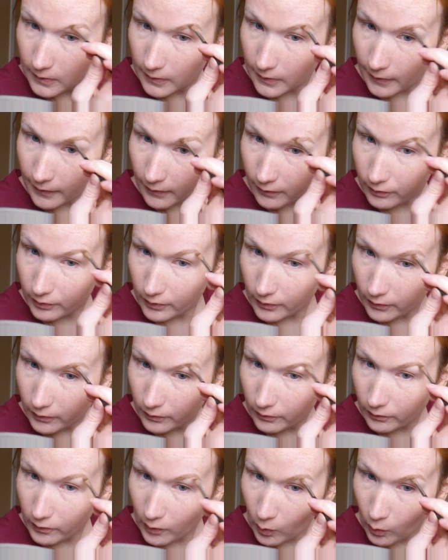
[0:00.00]

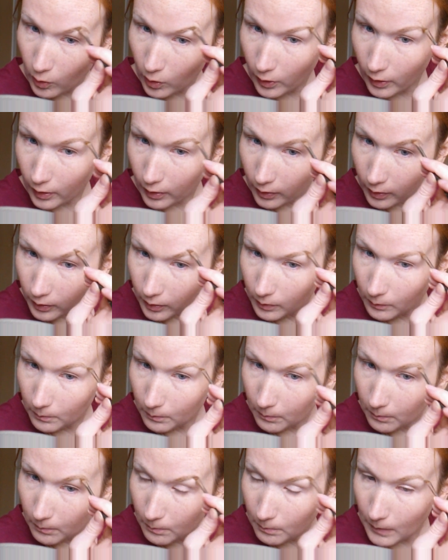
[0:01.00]
gifts for
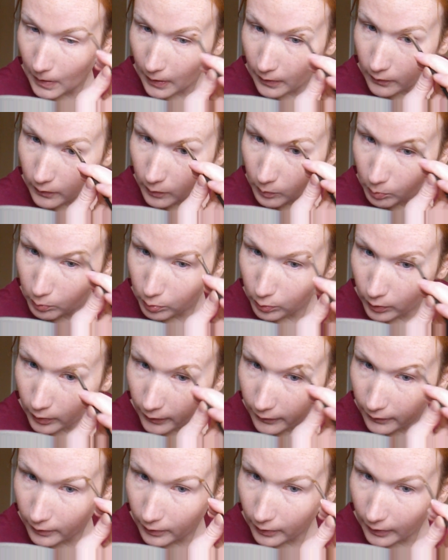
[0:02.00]
Matt's
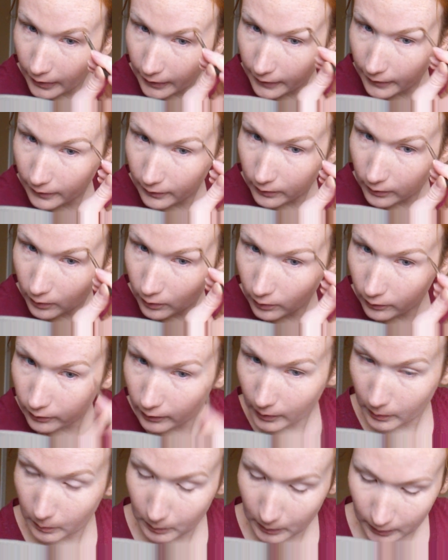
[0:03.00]
brother and his
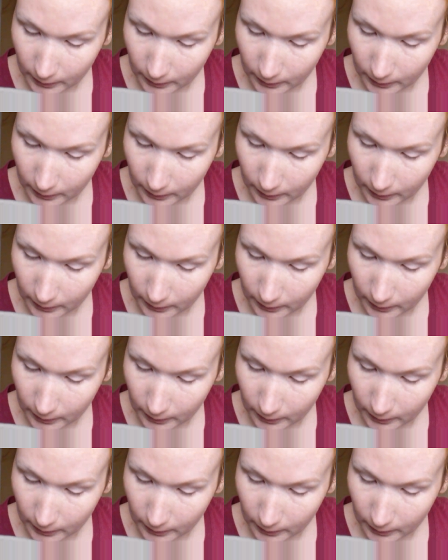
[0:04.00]
girlfriend